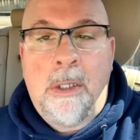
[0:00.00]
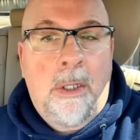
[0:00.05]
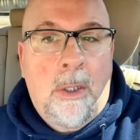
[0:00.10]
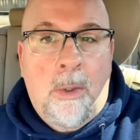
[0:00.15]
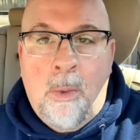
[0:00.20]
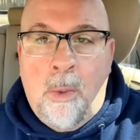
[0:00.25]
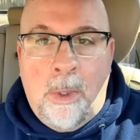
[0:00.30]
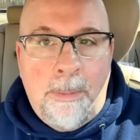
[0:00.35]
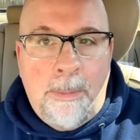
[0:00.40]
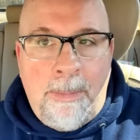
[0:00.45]

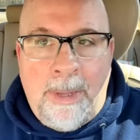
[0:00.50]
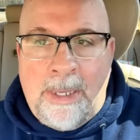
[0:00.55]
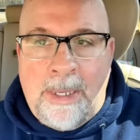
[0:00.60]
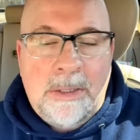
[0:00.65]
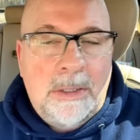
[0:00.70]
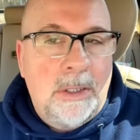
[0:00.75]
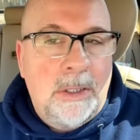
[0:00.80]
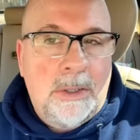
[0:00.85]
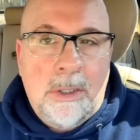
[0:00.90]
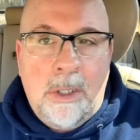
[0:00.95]
what
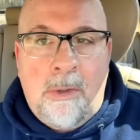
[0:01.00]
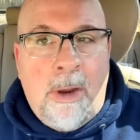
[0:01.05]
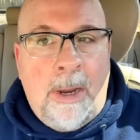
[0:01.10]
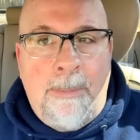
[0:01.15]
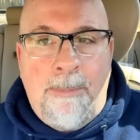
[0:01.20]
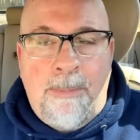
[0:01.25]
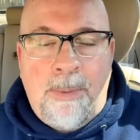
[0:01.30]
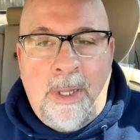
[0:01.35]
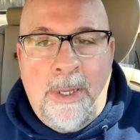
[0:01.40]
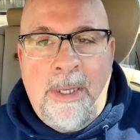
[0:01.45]
makes this a
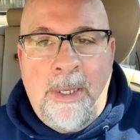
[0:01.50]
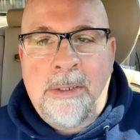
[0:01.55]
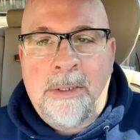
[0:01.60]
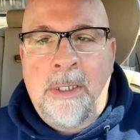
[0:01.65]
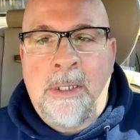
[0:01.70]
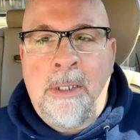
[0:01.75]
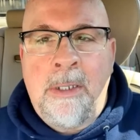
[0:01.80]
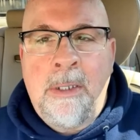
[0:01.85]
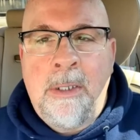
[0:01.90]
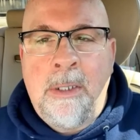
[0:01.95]
great place,
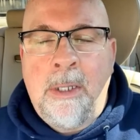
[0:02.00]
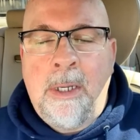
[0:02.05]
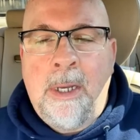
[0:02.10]
and